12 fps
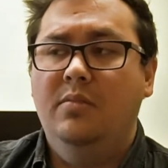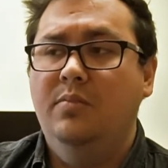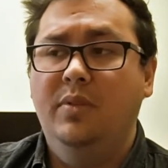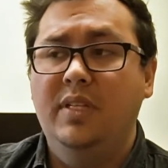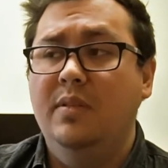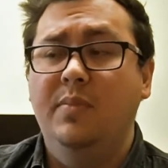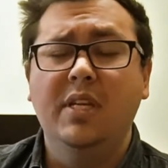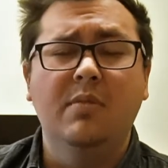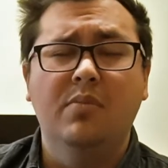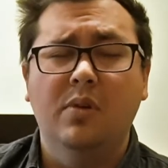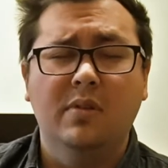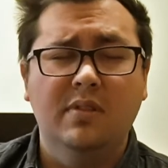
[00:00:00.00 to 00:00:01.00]
plays a big
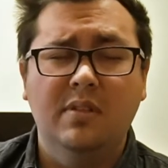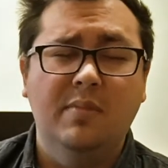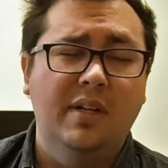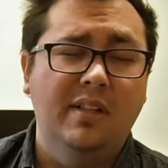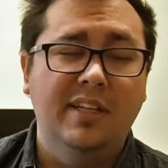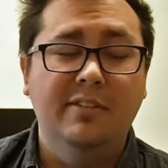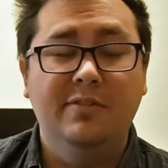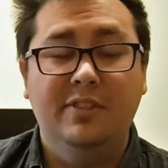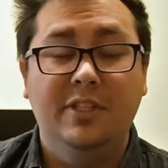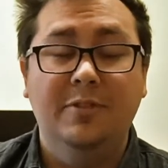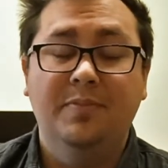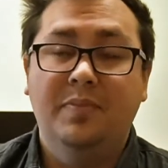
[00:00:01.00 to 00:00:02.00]
importance in my life.
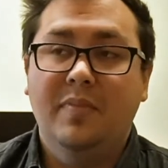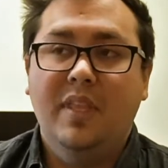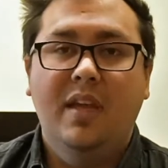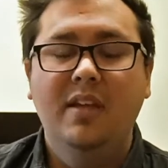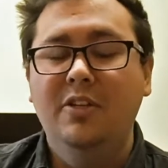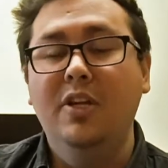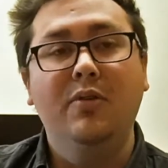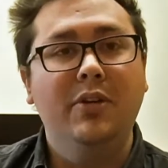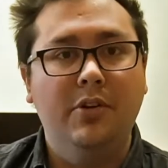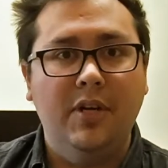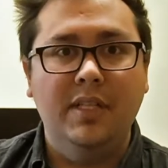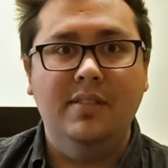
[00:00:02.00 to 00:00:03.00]
So no
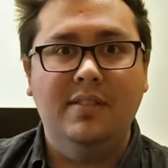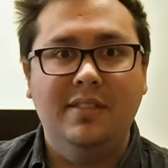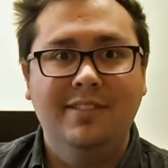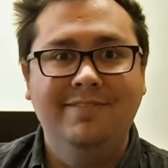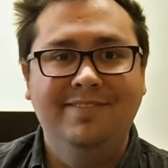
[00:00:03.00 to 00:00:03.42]
regrets.